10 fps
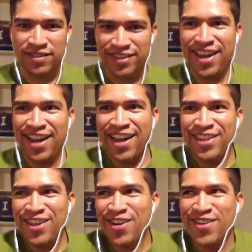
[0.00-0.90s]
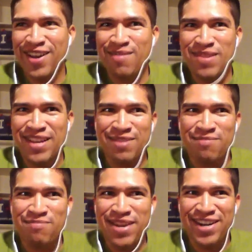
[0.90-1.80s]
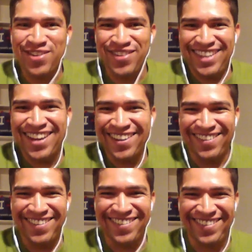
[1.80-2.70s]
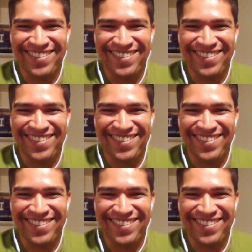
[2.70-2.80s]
yeah, I know. I'm like paranoid now.